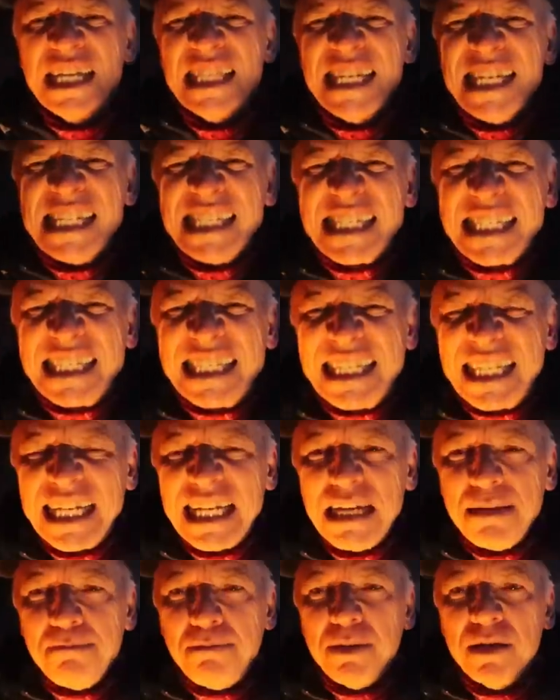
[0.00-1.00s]
this
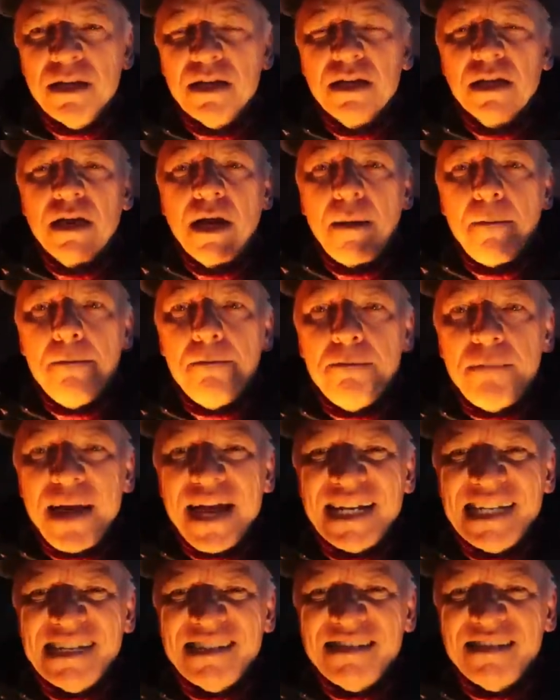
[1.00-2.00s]
deep,
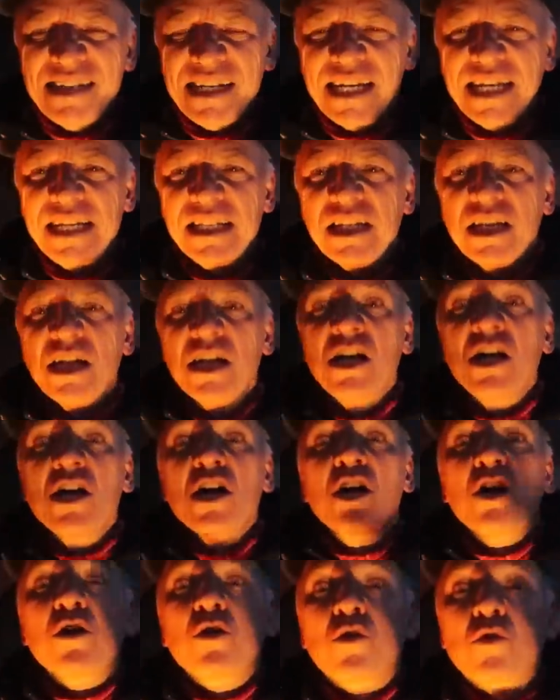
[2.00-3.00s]
menacing
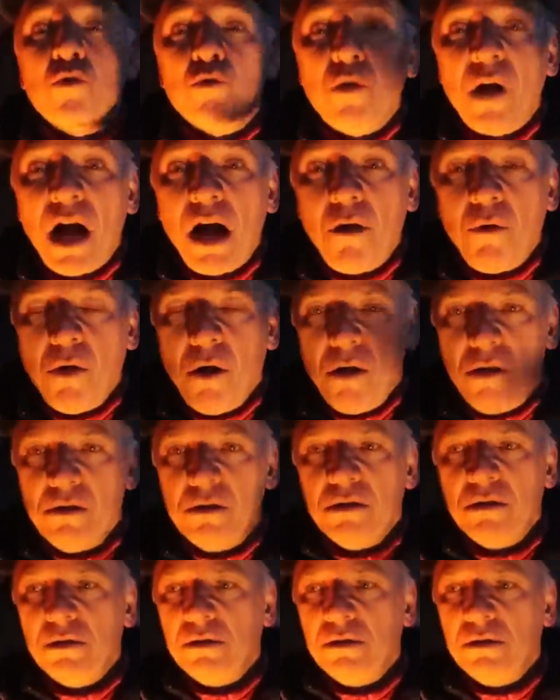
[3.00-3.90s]
growl.